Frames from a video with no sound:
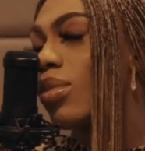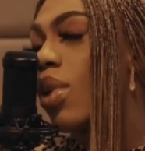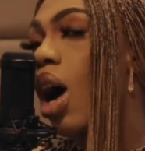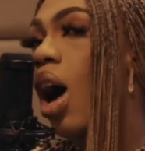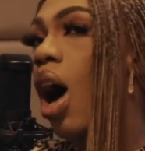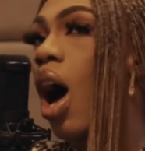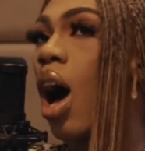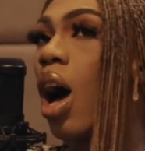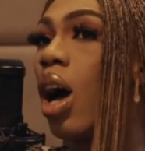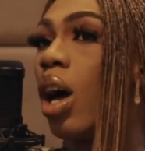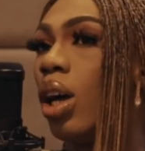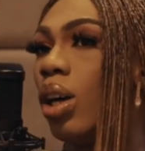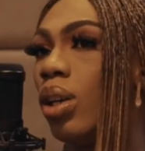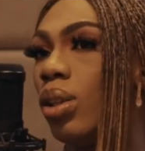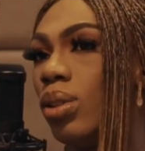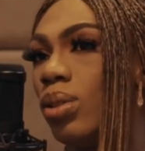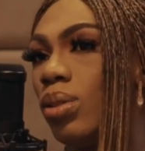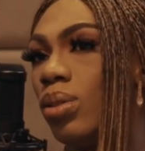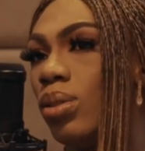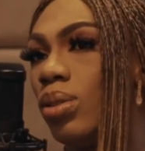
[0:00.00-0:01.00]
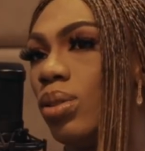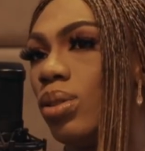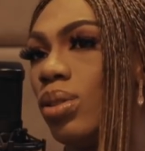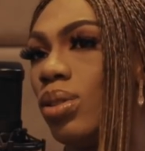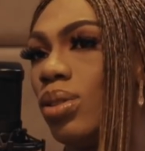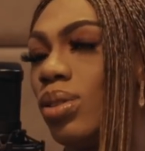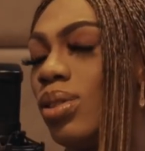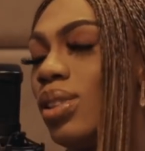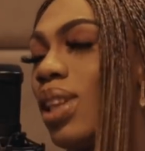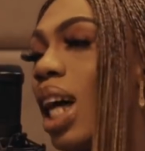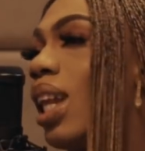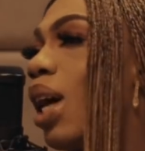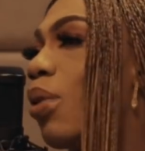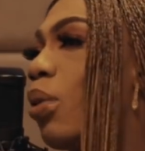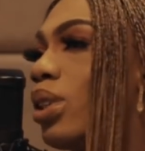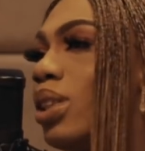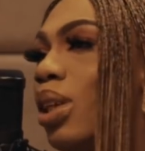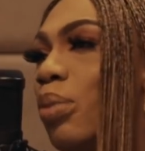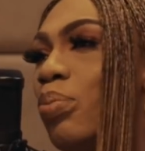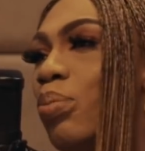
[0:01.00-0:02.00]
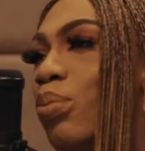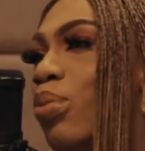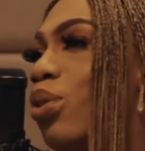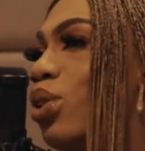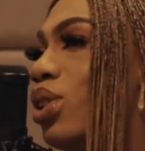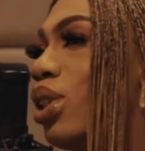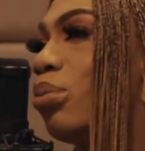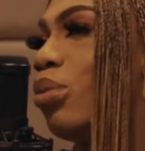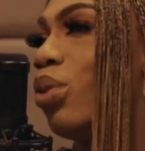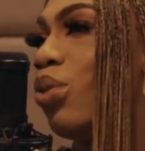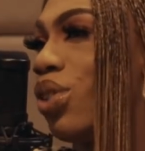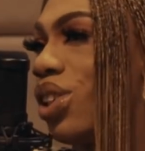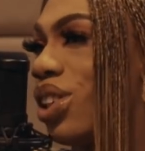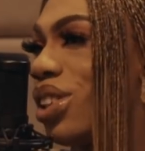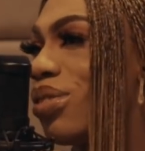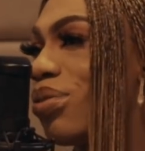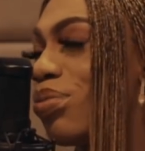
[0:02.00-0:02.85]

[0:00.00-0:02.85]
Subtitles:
Oh, that night was a movie.